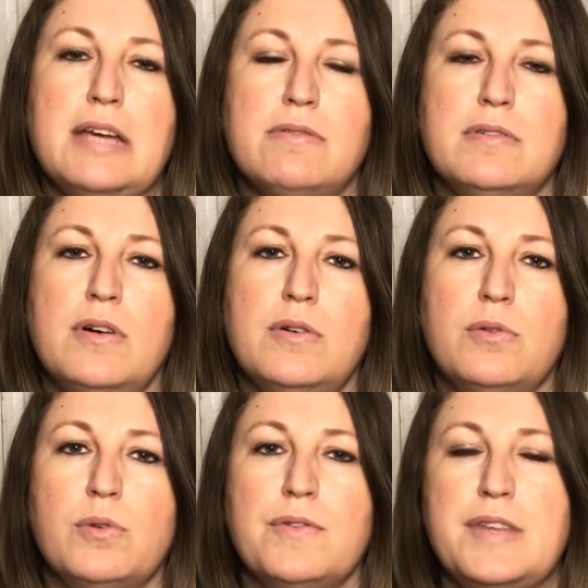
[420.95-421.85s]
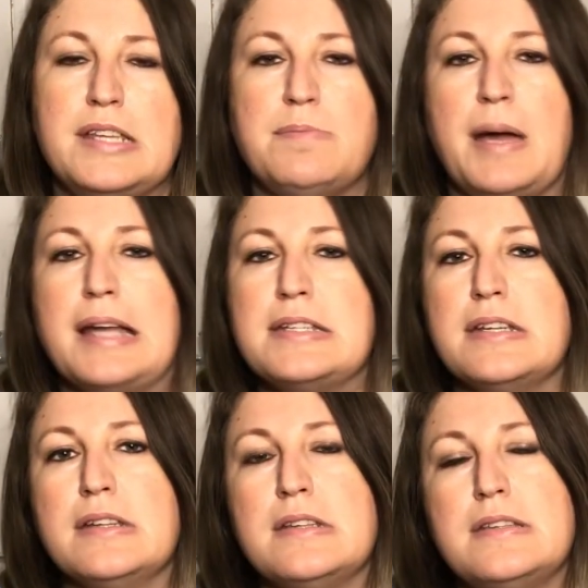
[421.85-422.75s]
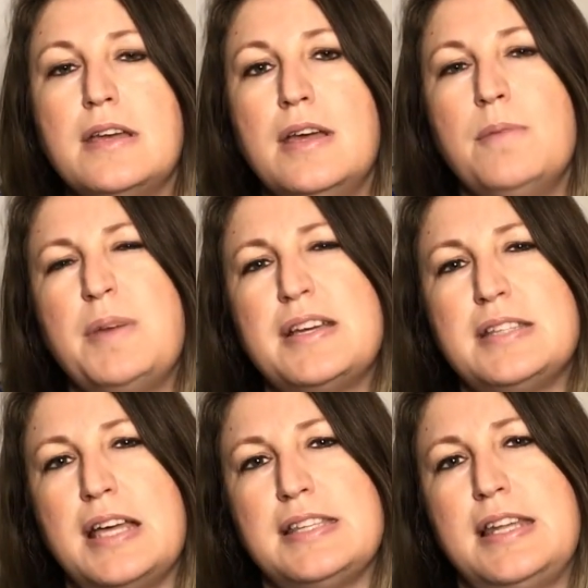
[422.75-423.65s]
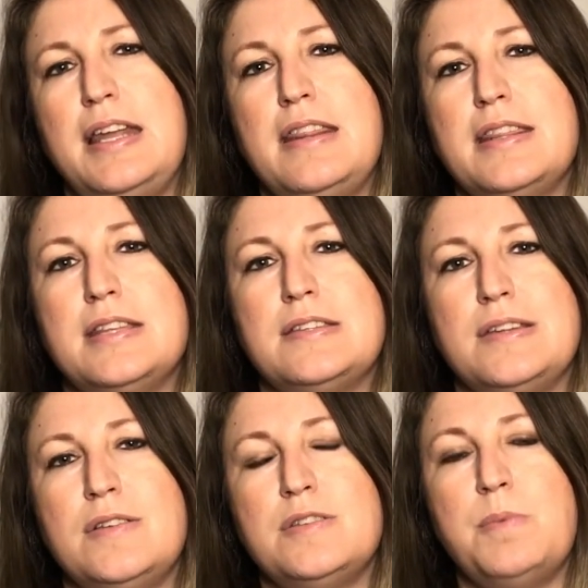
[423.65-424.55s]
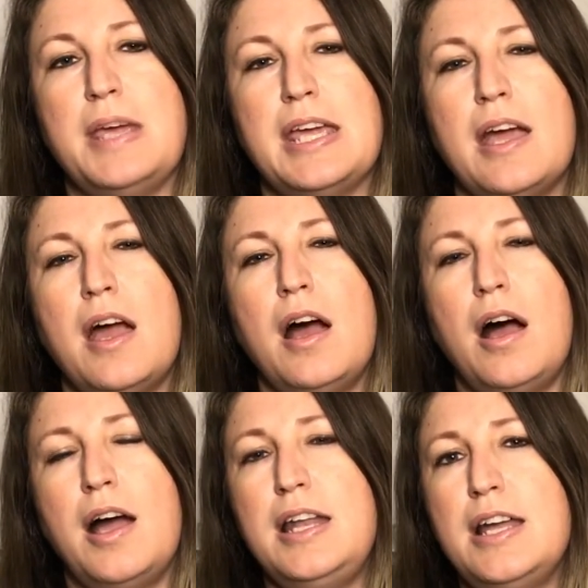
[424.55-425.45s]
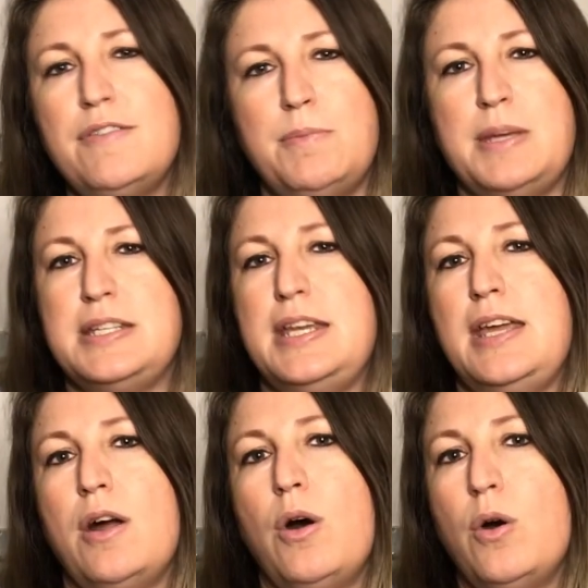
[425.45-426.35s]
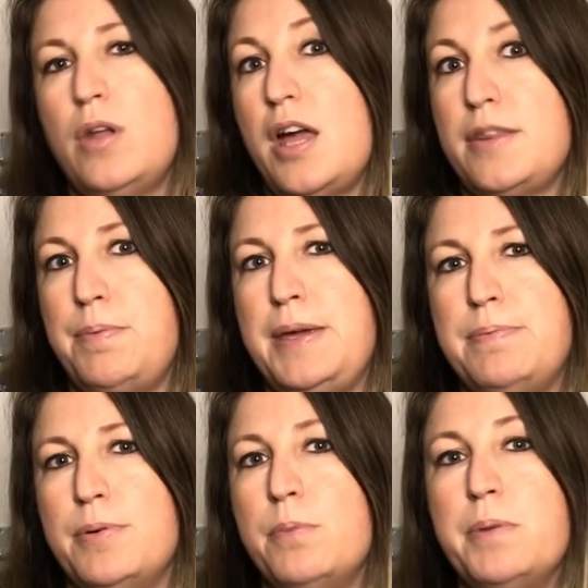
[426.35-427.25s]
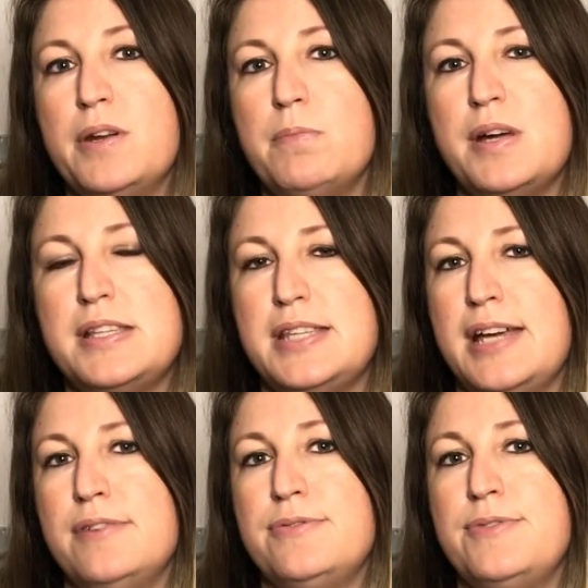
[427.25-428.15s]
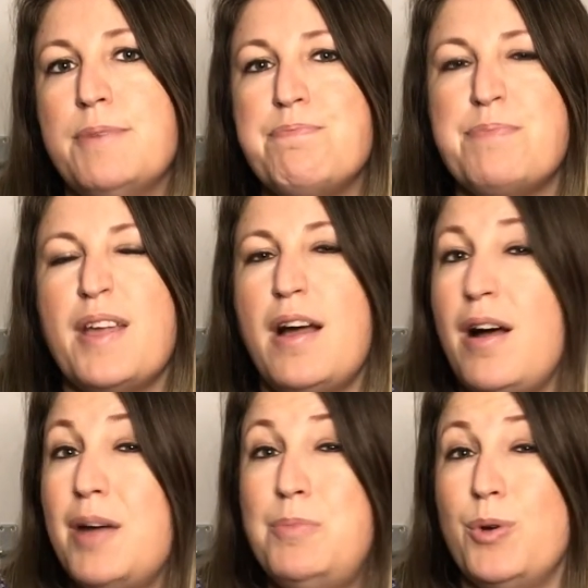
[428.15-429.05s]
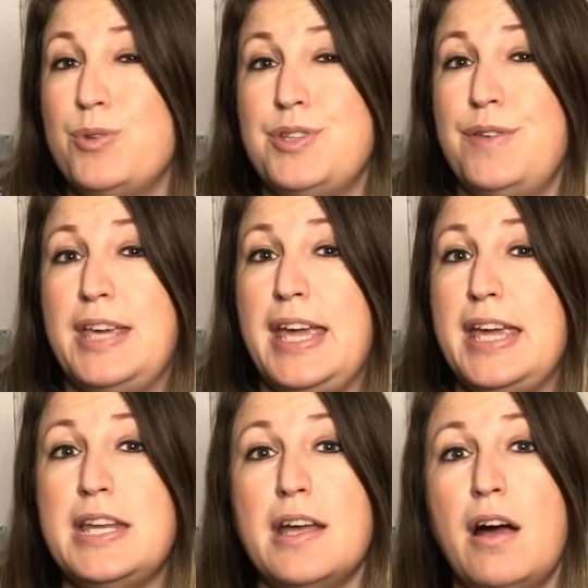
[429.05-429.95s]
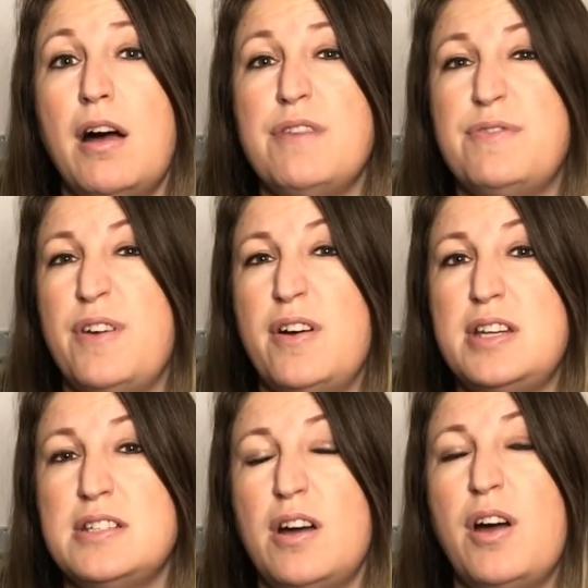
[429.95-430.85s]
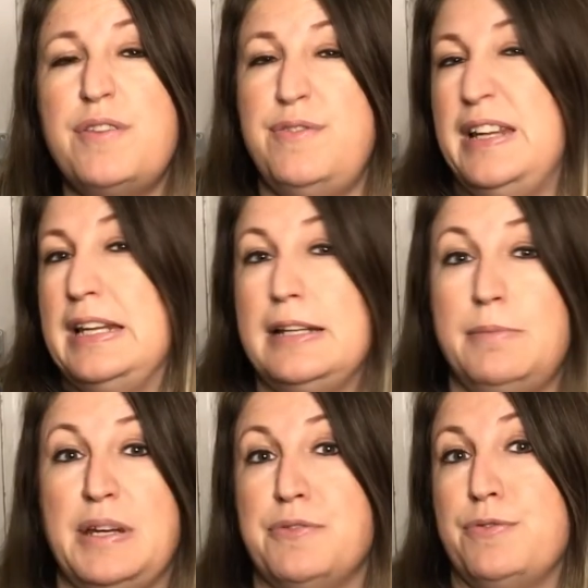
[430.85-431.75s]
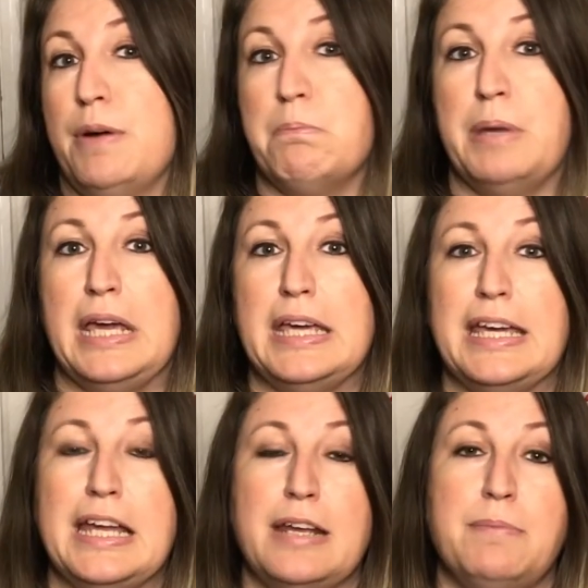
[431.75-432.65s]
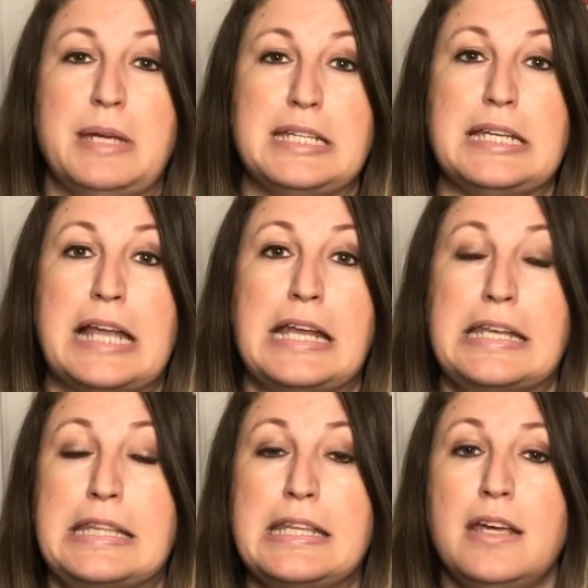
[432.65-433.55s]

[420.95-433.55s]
on all of these patterns, because that's a length that suits me. I love a midi on other people, but on myself I'm not so keen. I find I feel a little bit frumpy in a midi length.